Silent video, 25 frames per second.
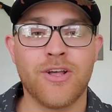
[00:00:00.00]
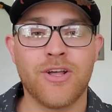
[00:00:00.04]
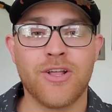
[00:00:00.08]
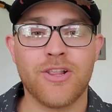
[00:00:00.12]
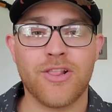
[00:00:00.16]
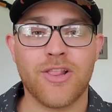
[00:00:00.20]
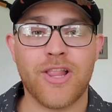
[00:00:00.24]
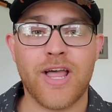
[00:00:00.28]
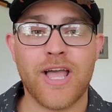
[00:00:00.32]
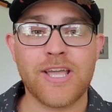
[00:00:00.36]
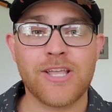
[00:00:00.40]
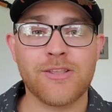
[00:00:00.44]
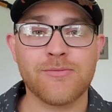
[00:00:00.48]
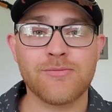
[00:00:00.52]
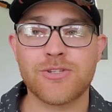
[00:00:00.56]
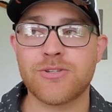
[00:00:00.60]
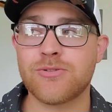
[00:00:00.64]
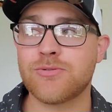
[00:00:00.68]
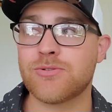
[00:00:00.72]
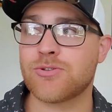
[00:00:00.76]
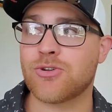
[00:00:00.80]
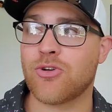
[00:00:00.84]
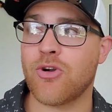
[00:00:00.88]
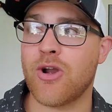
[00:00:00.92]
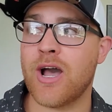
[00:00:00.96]
Like and
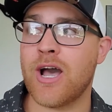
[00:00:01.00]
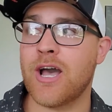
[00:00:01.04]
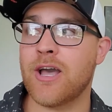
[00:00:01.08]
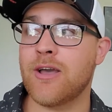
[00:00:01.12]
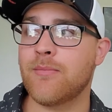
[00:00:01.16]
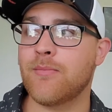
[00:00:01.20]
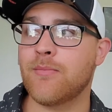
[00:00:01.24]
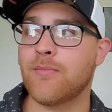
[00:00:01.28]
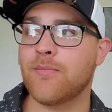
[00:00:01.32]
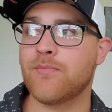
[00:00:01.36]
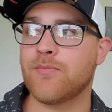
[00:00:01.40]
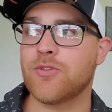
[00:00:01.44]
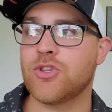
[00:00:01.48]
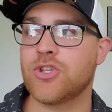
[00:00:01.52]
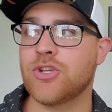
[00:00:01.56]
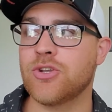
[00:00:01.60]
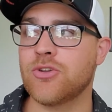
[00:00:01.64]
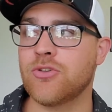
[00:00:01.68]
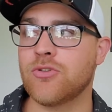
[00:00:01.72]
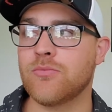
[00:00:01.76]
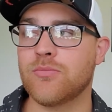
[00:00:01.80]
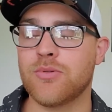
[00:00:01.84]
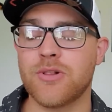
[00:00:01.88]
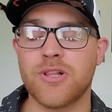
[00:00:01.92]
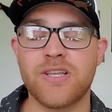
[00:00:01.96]
subscribe
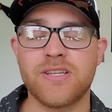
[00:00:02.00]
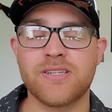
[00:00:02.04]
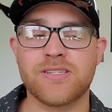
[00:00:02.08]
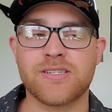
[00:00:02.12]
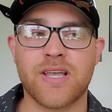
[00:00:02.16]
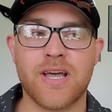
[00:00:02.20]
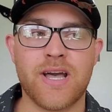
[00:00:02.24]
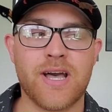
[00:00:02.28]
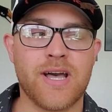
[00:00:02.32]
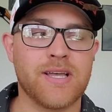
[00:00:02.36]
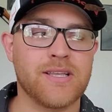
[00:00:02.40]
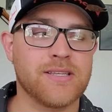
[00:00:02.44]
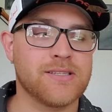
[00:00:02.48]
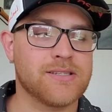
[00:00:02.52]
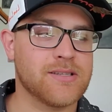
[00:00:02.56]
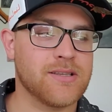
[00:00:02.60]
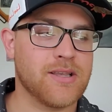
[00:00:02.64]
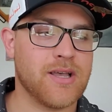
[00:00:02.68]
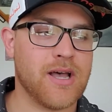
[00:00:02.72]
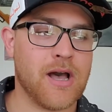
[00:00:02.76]
to, please, guys.